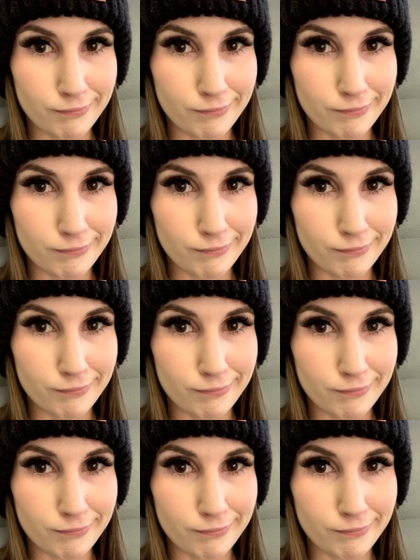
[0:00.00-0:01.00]
So I went
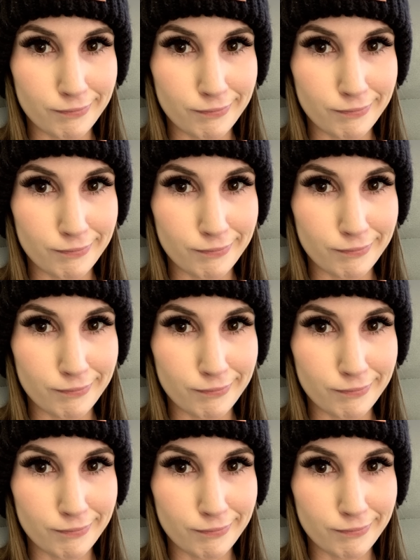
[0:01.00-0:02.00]
through targeted radiation
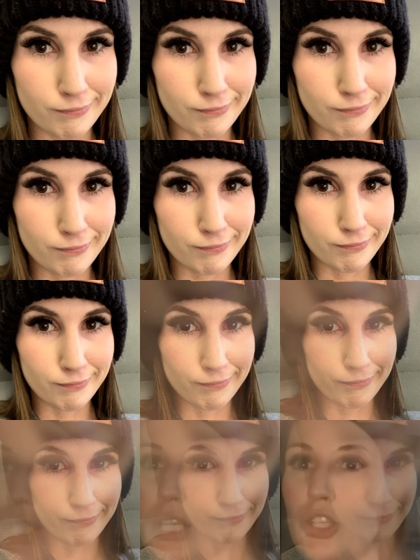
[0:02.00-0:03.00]
and an ablation
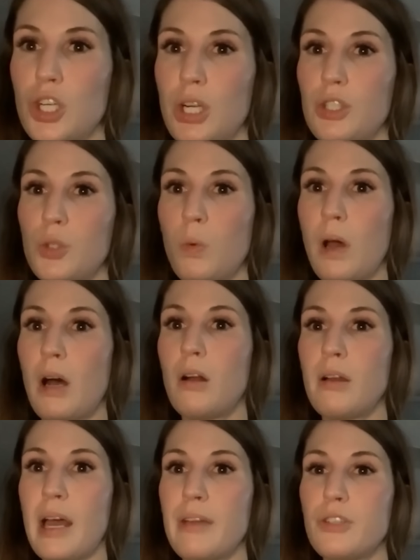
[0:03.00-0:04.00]
procedure as
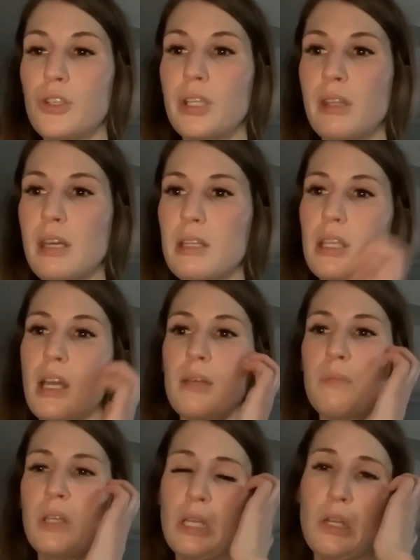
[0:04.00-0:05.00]
well uh, during that
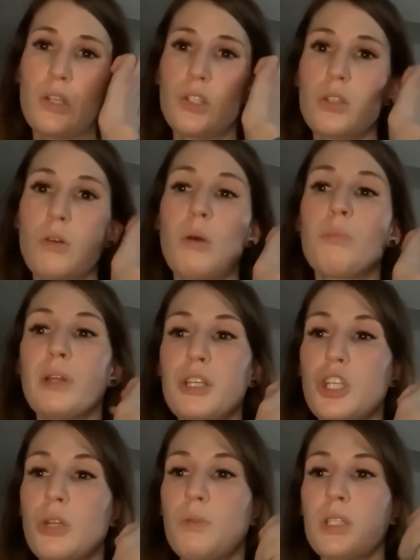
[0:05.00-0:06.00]
time. So
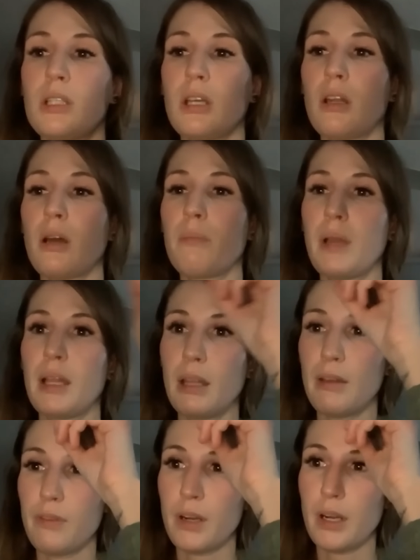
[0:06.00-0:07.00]
ablation was done on my
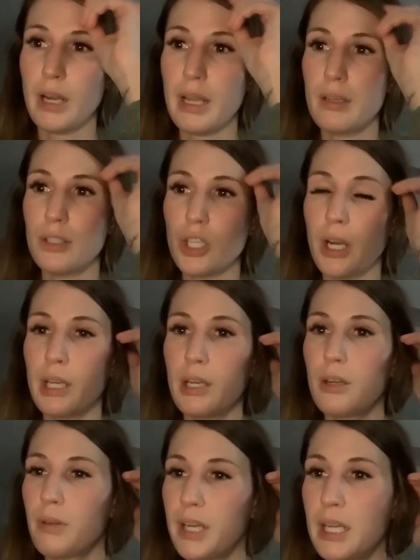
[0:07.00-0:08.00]
liver and
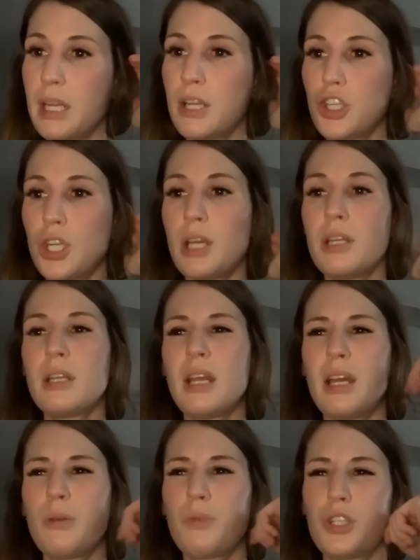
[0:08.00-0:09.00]
targeted radiation,
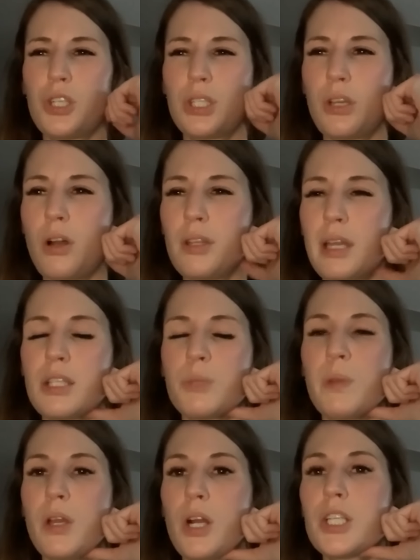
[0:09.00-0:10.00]
which is called
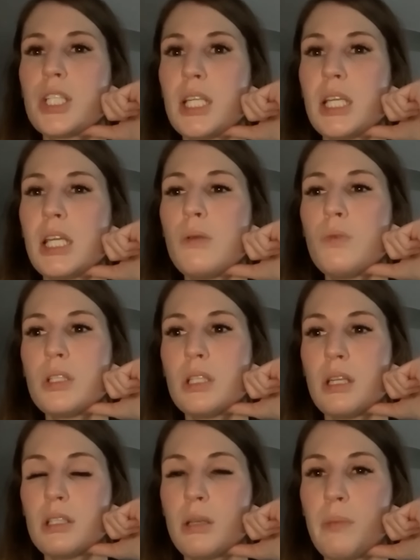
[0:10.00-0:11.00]
SBRT, was
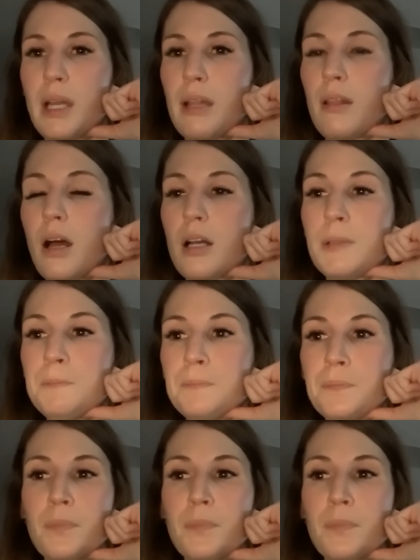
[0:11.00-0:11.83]
done to my lung.